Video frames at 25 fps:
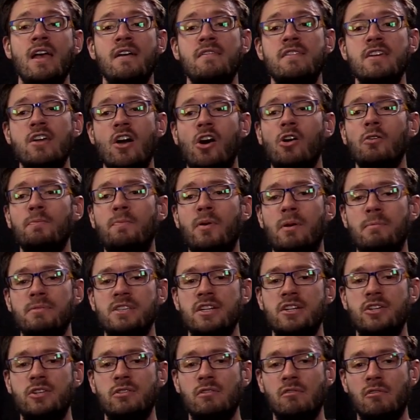The old
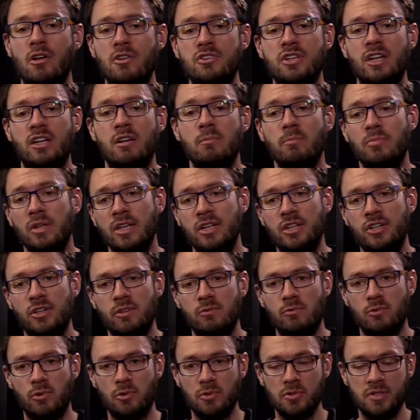propositional logic
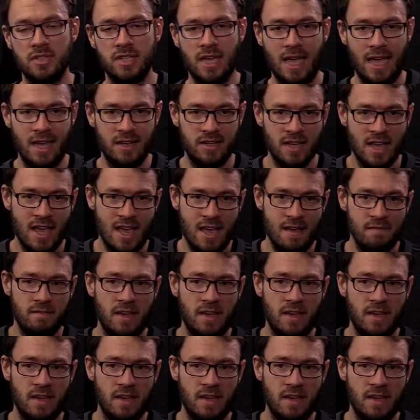completion rule said